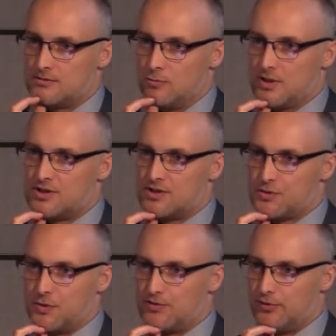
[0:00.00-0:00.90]
What's the
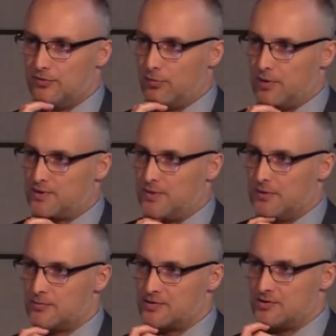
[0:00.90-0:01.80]
source of
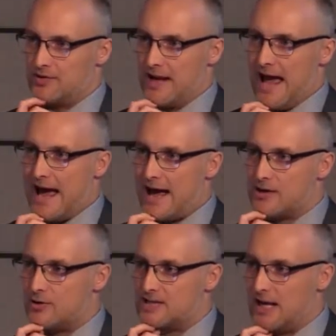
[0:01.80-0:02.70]
reinforcement? Was there an add
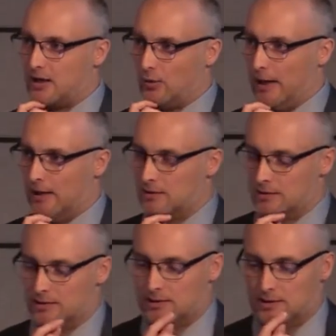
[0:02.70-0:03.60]
or a takeaway?
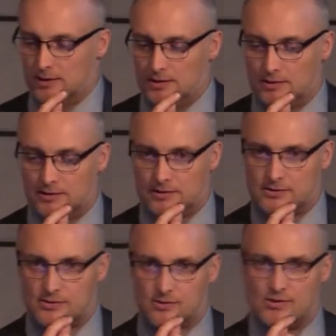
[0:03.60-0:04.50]

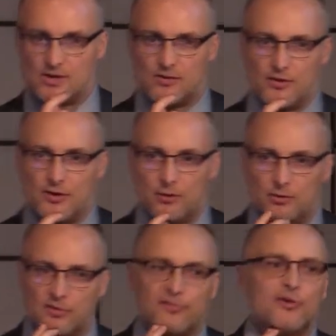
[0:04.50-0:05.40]
Turns out that there
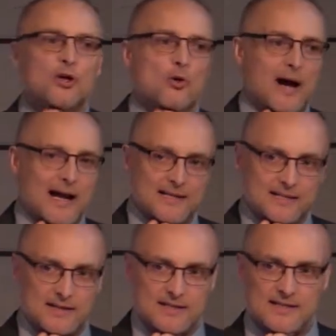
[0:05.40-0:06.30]
were a few adds
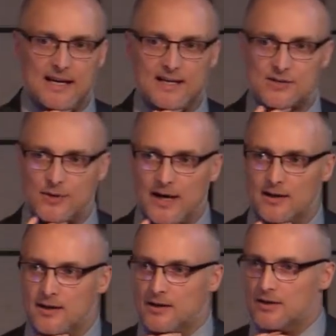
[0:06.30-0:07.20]
in this case,
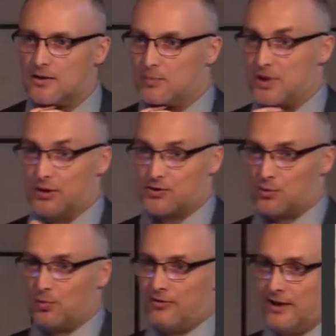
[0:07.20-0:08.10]
right? The peers
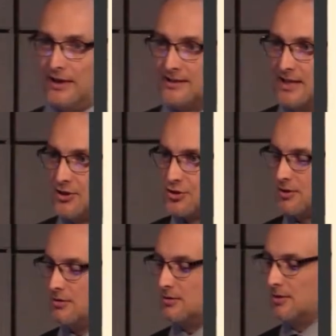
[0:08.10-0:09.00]
were providing
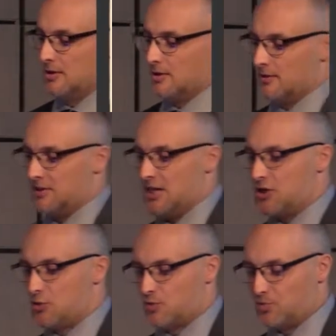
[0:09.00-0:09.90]
attention. The
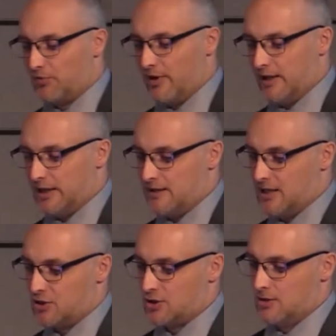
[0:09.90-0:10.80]
teacher was providing
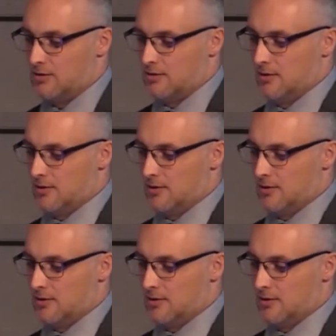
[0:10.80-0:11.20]
attention.